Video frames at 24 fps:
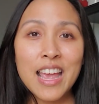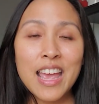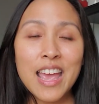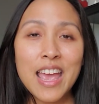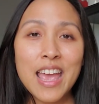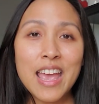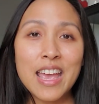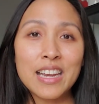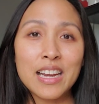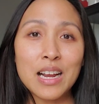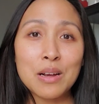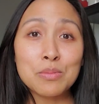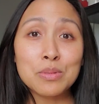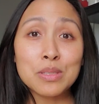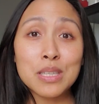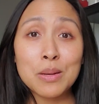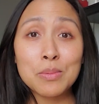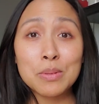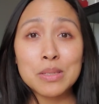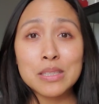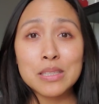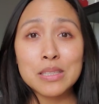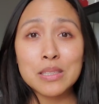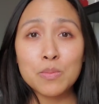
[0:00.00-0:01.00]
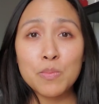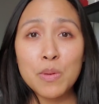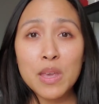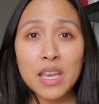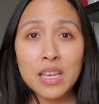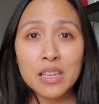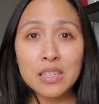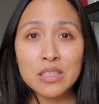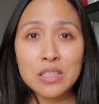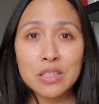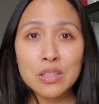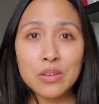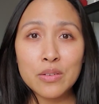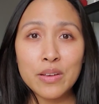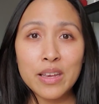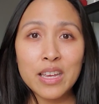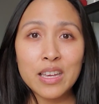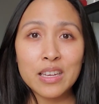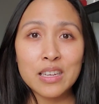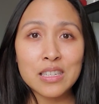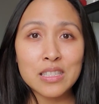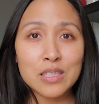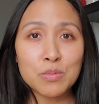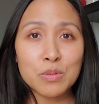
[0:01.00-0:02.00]
and I was able to speak to a
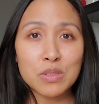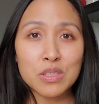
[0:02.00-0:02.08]
customer